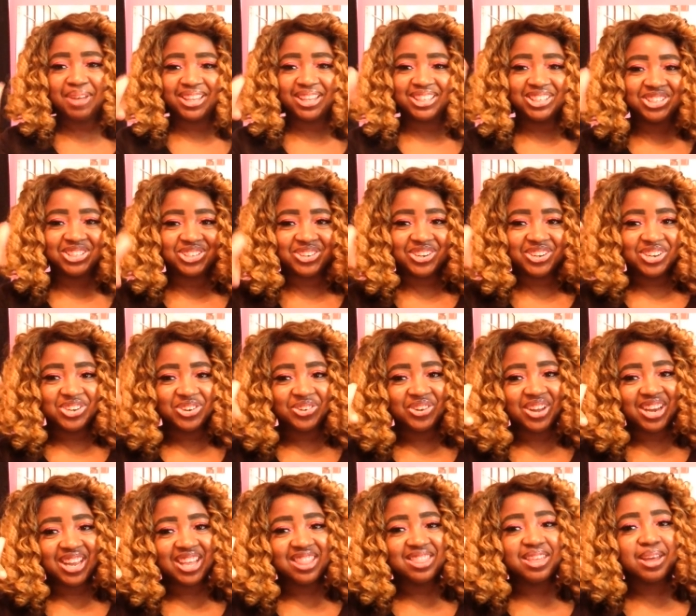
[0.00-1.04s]
at LaDawn
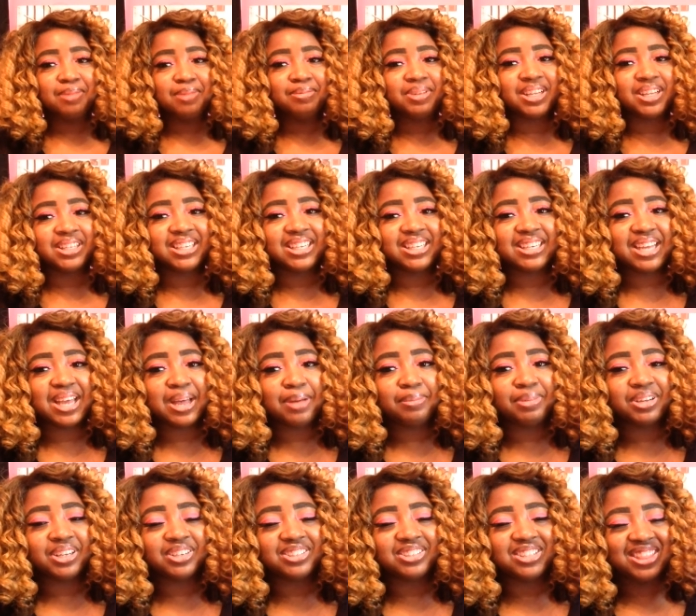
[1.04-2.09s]
Dawnny. There'll be a link down
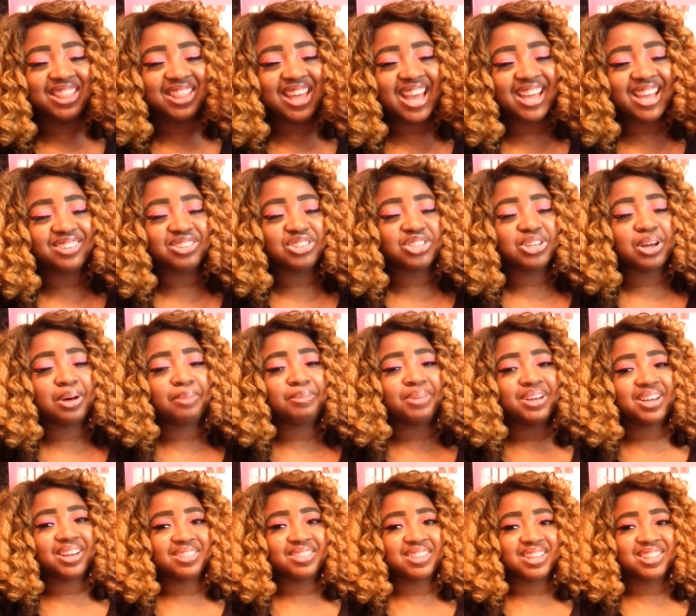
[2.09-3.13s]
below to that and to all my
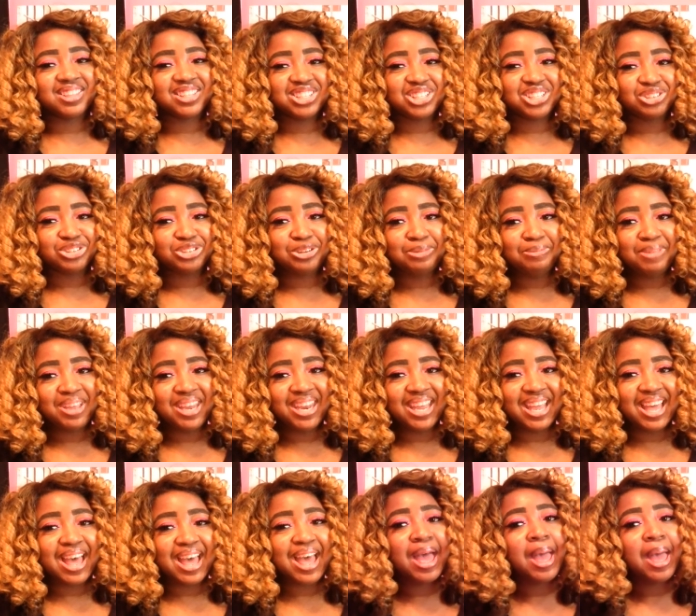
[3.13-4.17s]
other, other social
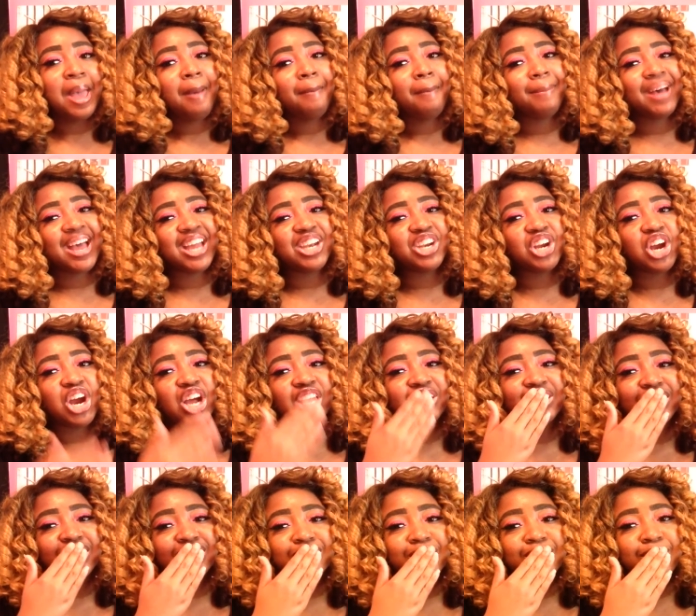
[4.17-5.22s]
media. Bye,
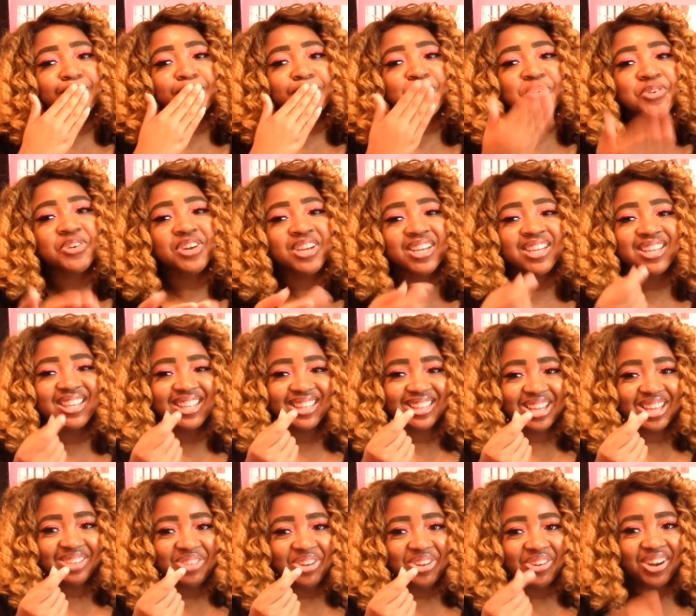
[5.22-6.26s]
darlings.
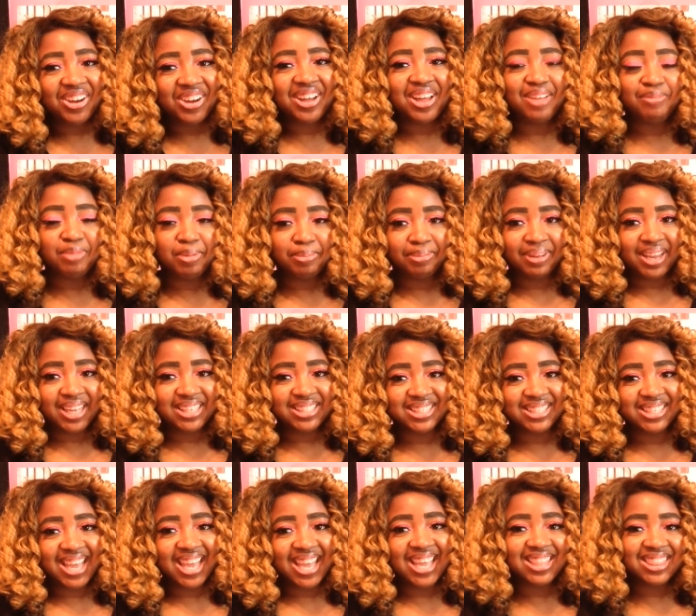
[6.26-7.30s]
Love you all. Have a blessed
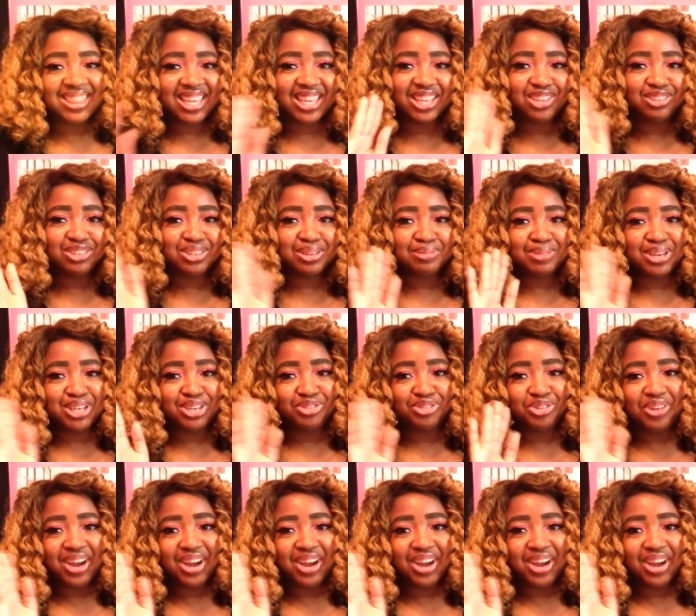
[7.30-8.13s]
day and thank you so much for